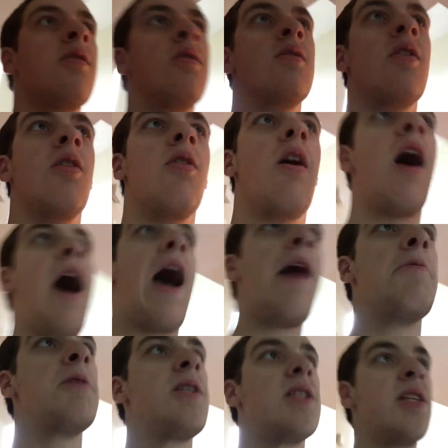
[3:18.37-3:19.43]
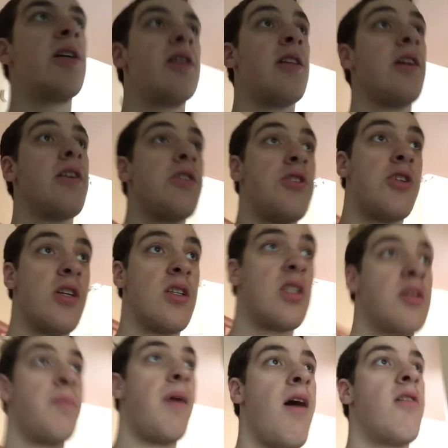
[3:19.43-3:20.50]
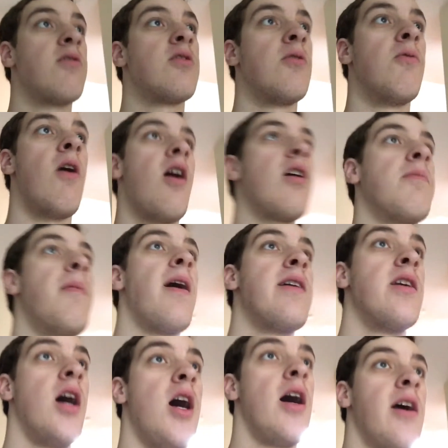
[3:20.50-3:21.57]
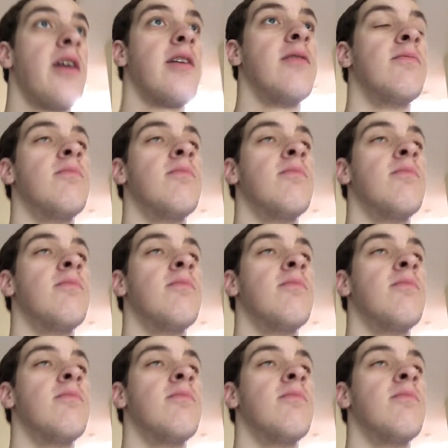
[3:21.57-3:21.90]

So I was literally just about to walk my dog.